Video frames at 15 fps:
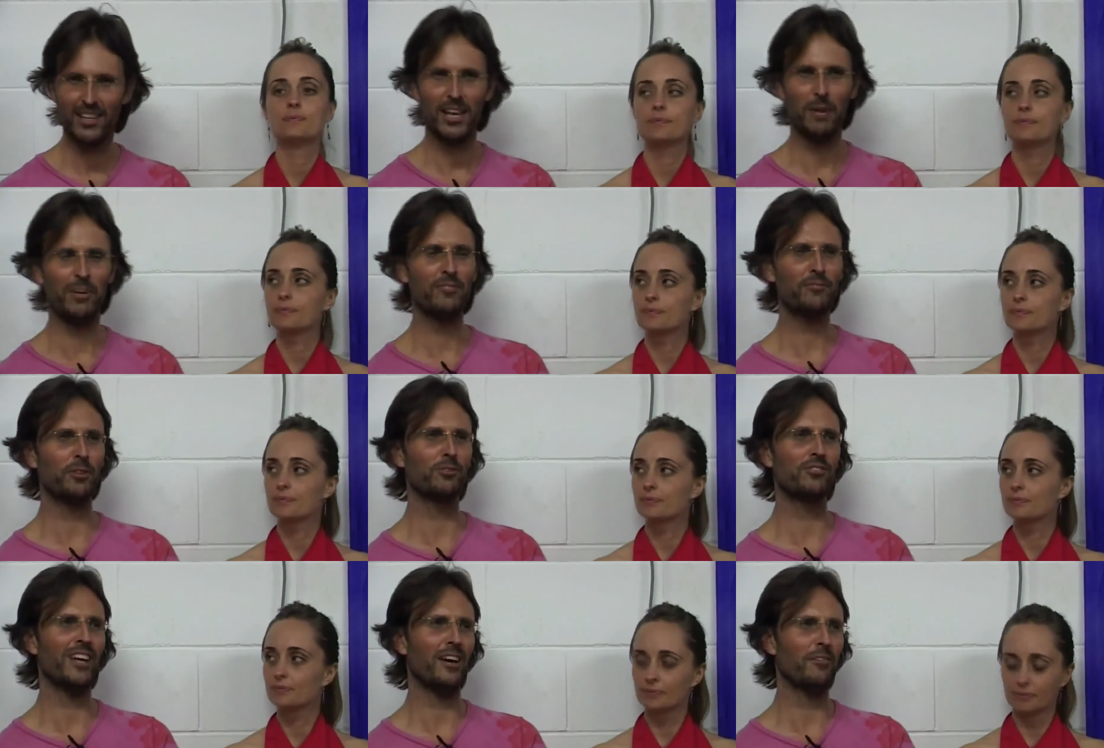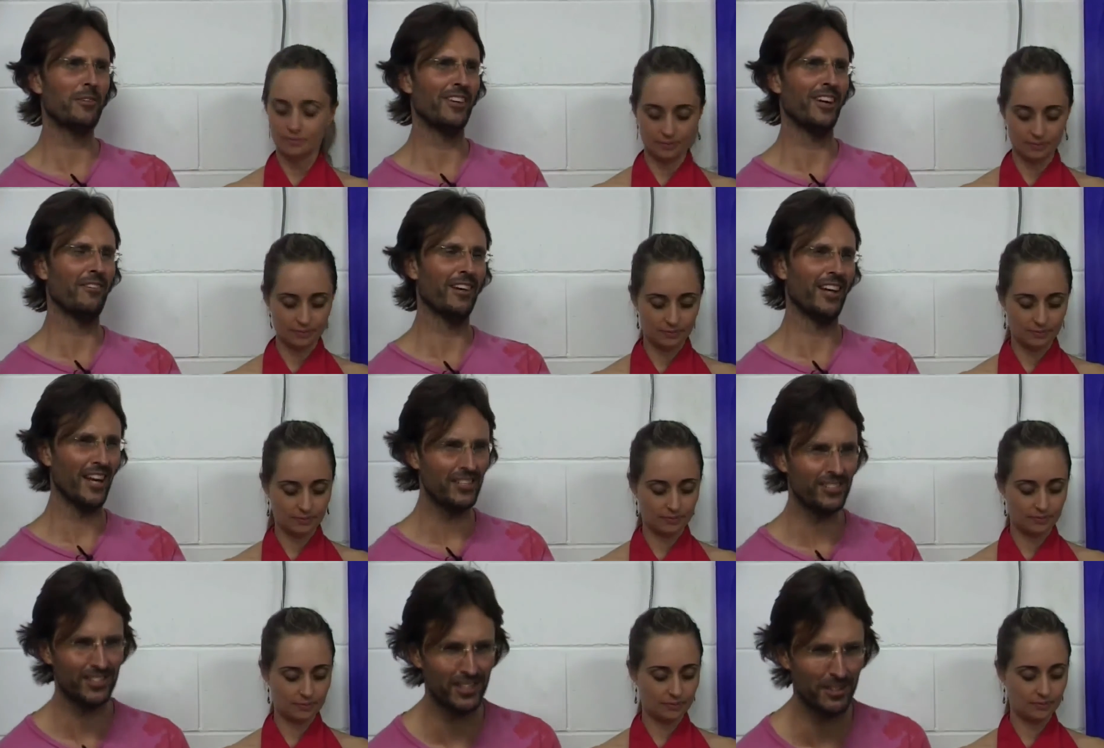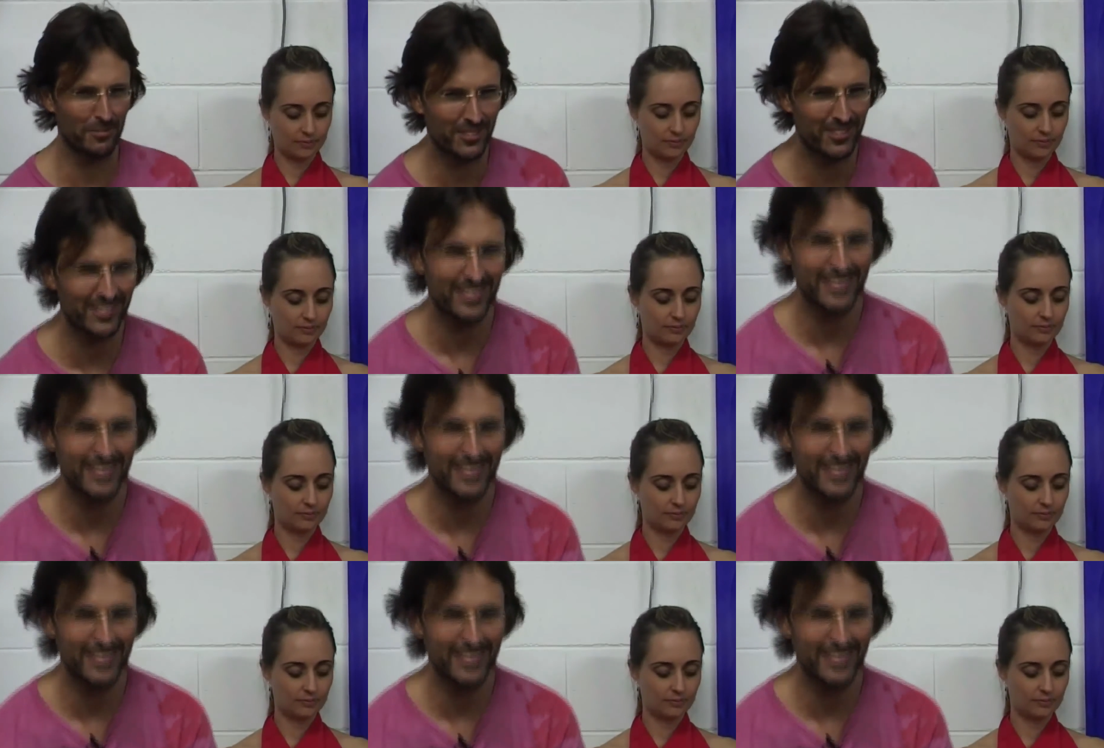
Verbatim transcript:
Speaker 1: How many feels that with their relationships?